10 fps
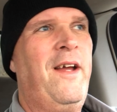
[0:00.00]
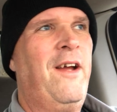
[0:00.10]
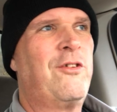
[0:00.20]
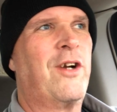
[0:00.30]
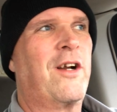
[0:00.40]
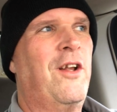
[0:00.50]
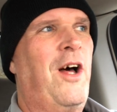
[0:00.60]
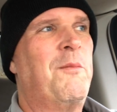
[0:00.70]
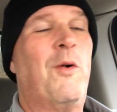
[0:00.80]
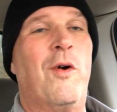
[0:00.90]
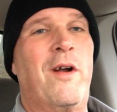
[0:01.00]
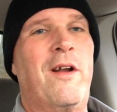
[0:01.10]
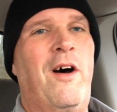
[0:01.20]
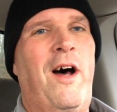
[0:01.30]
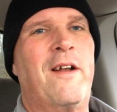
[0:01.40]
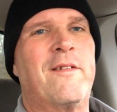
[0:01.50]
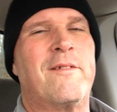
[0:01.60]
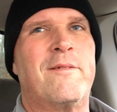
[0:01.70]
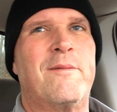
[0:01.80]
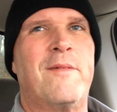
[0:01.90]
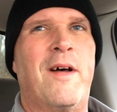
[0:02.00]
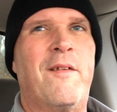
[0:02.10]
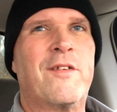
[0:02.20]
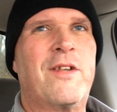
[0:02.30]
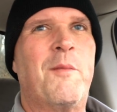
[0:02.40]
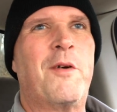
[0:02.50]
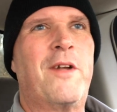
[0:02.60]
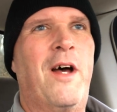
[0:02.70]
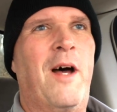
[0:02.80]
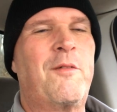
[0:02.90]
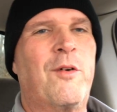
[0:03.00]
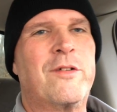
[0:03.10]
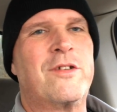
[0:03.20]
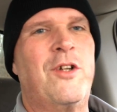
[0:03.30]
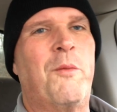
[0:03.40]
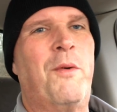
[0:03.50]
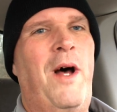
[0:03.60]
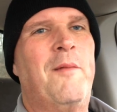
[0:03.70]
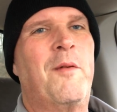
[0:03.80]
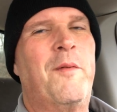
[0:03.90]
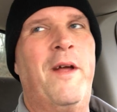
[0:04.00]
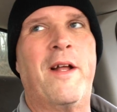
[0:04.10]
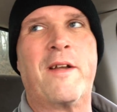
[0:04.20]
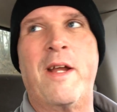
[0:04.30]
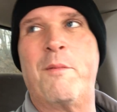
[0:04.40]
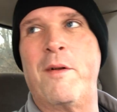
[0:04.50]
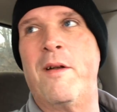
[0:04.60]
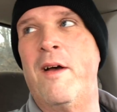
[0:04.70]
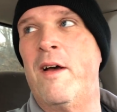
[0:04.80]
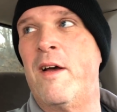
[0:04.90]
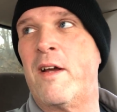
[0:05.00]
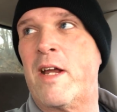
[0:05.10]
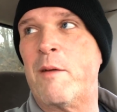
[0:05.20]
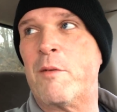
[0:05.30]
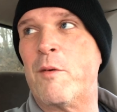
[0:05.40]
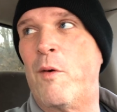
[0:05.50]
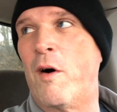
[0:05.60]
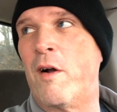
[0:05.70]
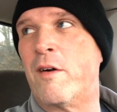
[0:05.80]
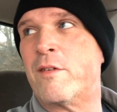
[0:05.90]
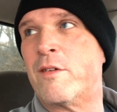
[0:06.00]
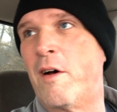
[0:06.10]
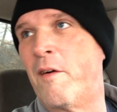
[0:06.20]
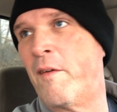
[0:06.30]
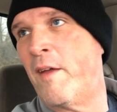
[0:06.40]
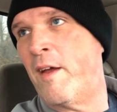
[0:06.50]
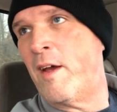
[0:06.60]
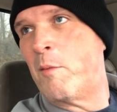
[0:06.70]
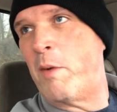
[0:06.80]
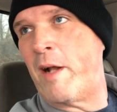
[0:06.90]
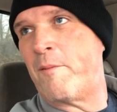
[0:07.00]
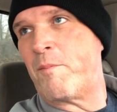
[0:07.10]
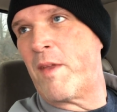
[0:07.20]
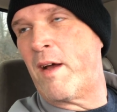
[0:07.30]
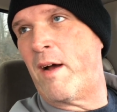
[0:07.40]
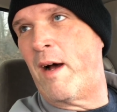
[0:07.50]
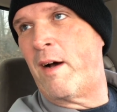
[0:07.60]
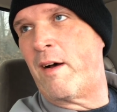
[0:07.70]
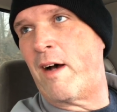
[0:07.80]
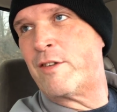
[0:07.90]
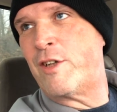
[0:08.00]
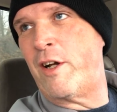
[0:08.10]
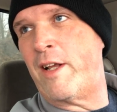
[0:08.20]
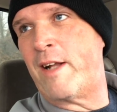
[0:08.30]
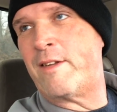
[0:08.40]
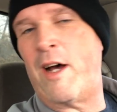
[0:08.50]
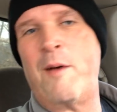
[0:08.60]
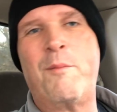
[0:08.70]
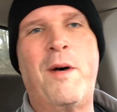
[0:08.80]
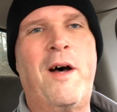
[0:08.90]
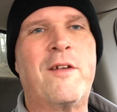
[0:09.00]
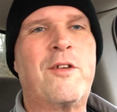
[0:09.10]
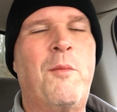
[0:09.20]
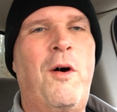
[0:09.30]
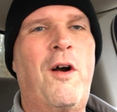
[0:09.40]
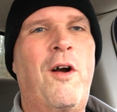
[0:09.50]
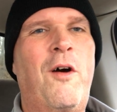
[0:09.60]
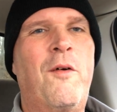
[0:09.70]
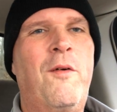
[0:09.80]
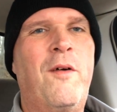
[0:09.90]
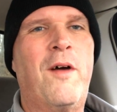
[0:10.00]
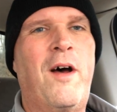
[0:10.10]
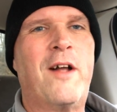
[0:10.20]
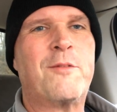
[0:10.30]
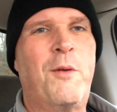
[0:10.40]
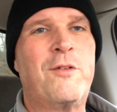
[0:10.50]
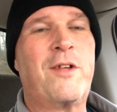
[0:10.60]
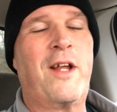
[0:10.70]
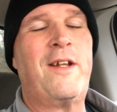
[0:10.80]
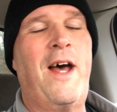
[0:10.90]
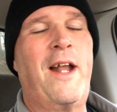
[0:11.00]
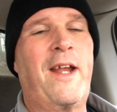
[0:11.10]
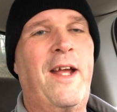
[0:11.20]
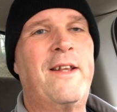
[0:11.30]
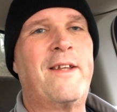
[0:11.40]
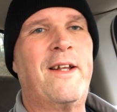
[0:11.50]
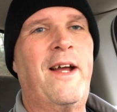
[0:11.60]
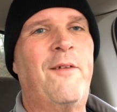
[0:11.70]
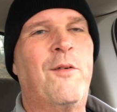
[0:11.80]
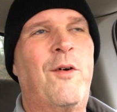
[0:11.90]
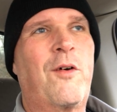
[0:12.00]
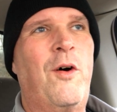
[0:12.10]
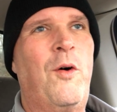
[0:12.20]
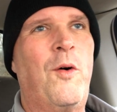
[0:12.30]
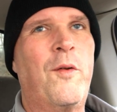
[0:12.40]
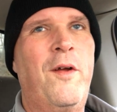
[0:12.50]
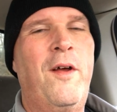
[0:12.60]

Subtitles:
He'll drink a lot more in the summertime. Of course, no problem then keeping the water. So, but I'll show you that tub tomorrow. It's supposed to get down again tonight, real cold,